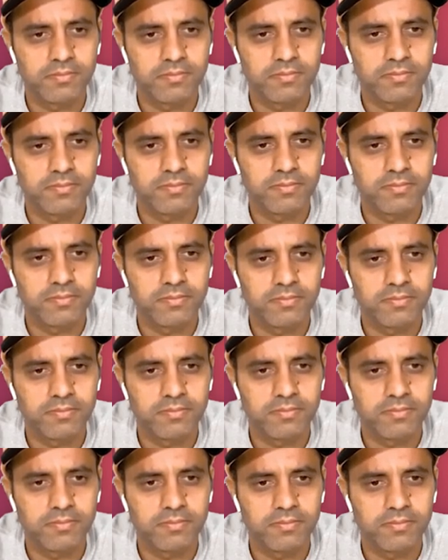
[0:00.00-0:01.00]

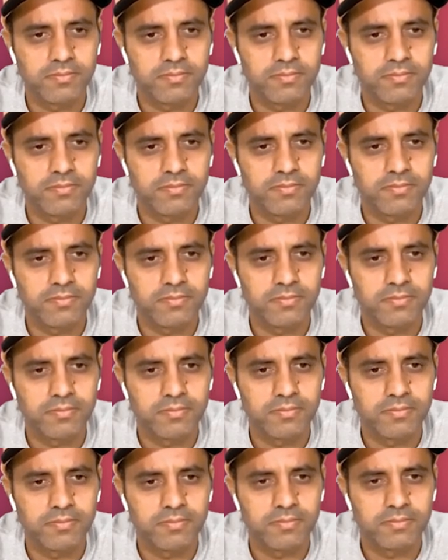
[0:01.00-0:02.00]

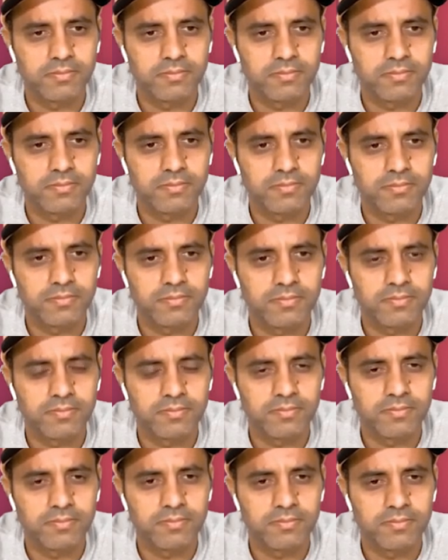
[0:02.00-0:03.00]

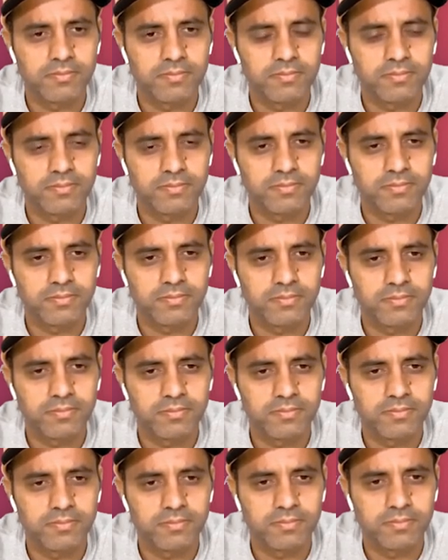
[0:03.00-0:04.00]

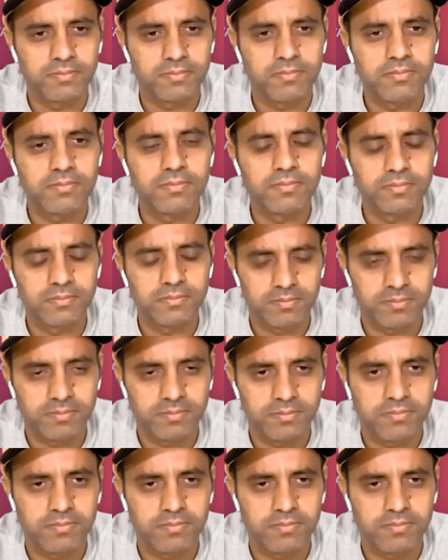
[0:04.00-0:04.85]
(silent)